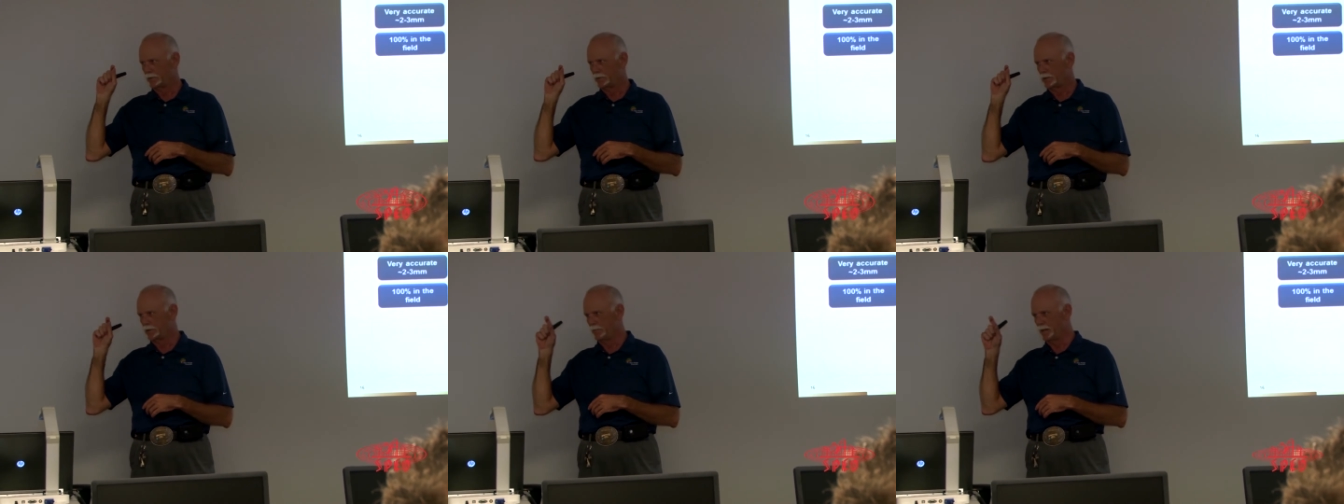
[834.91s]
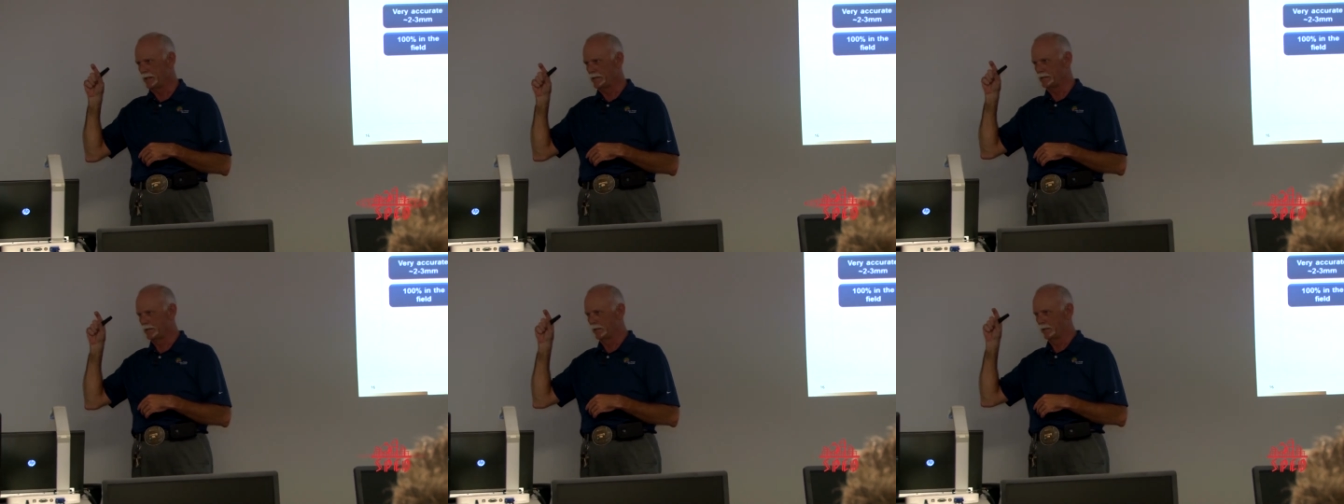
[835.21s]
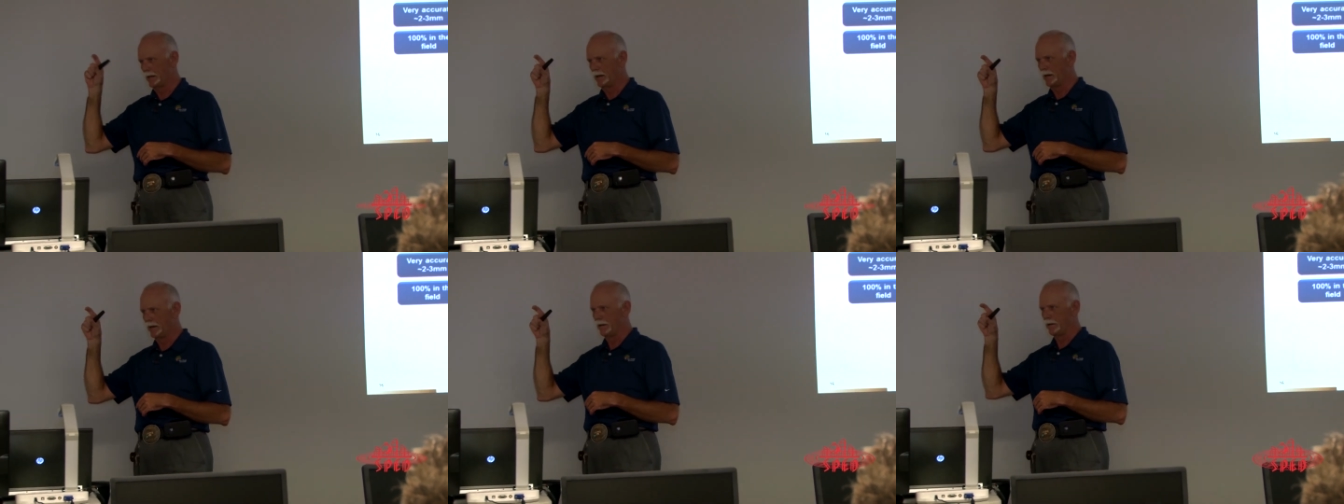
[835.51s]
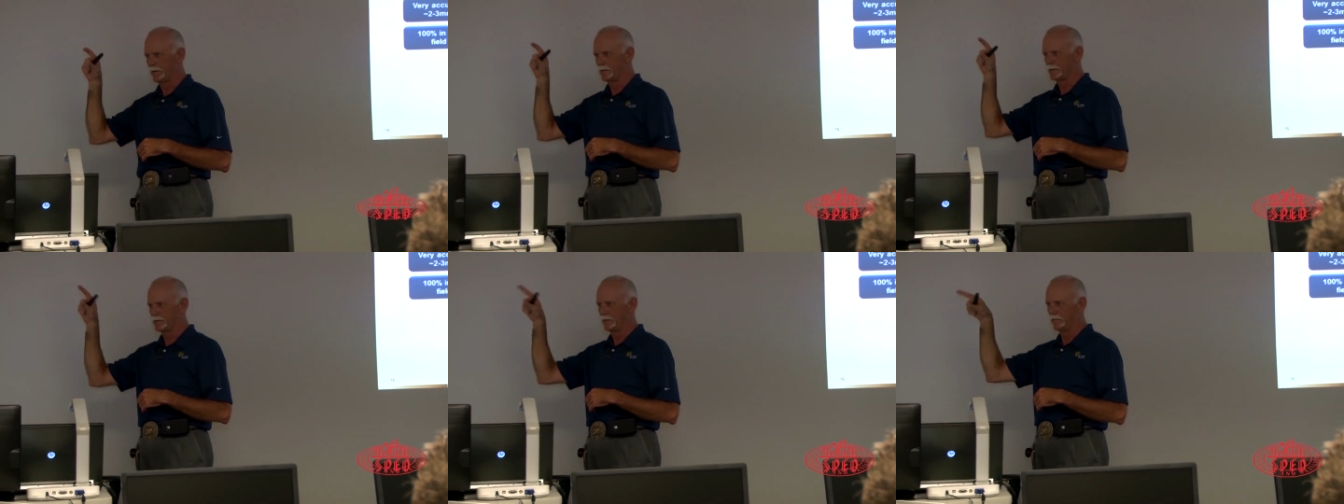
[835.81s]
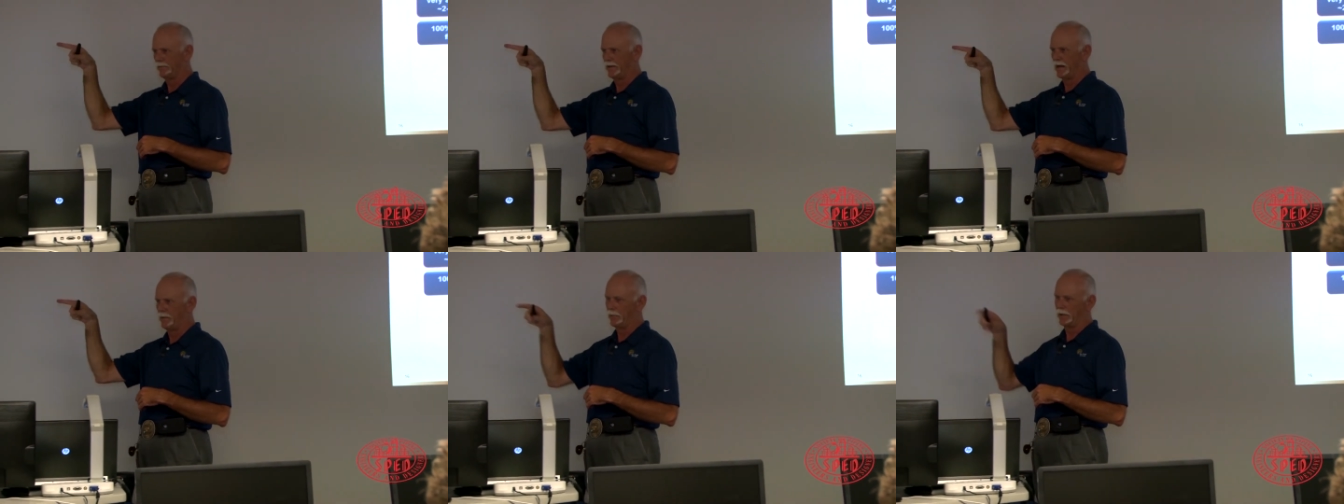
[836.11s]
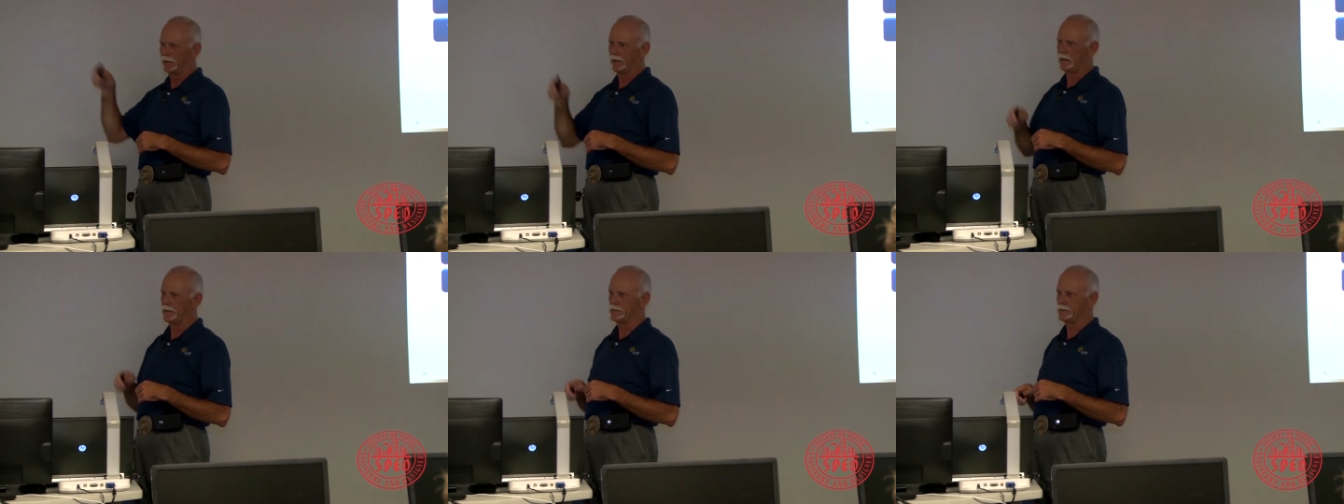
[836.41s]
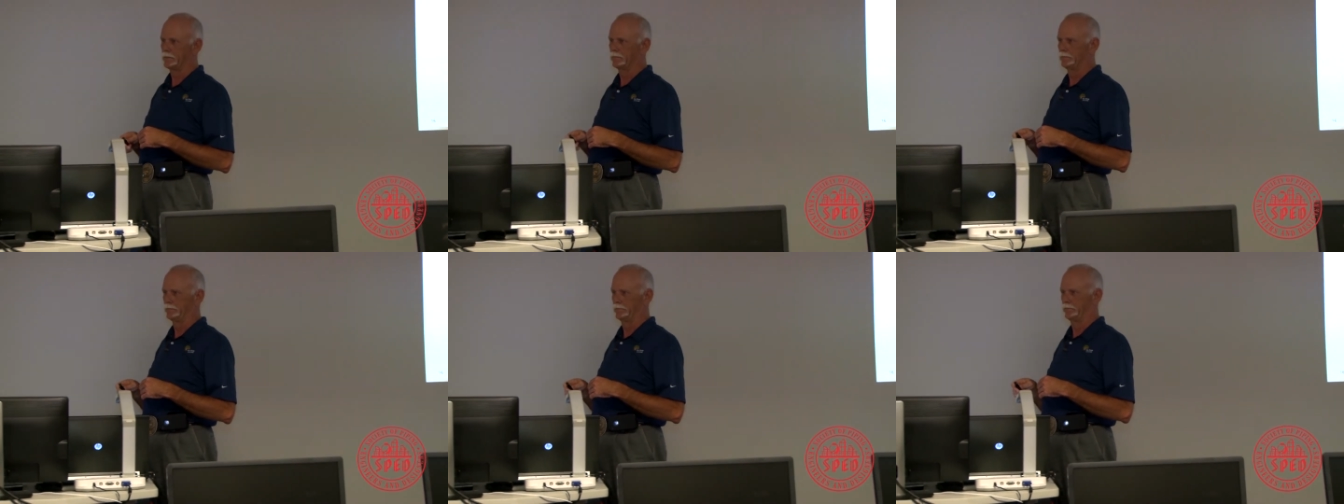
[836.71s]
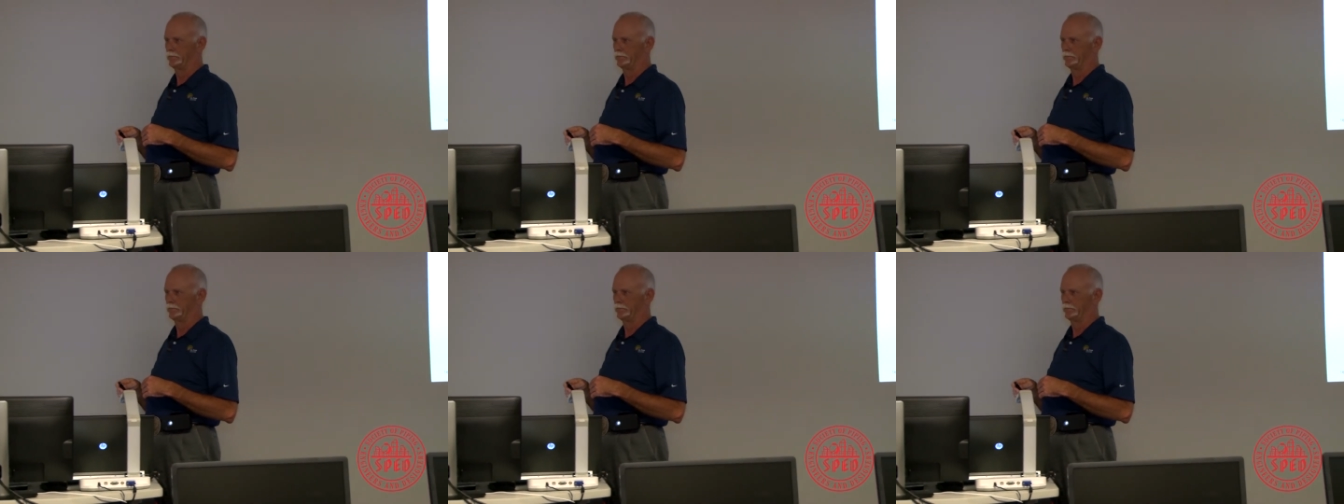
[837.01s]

dimensional errors on fabrication.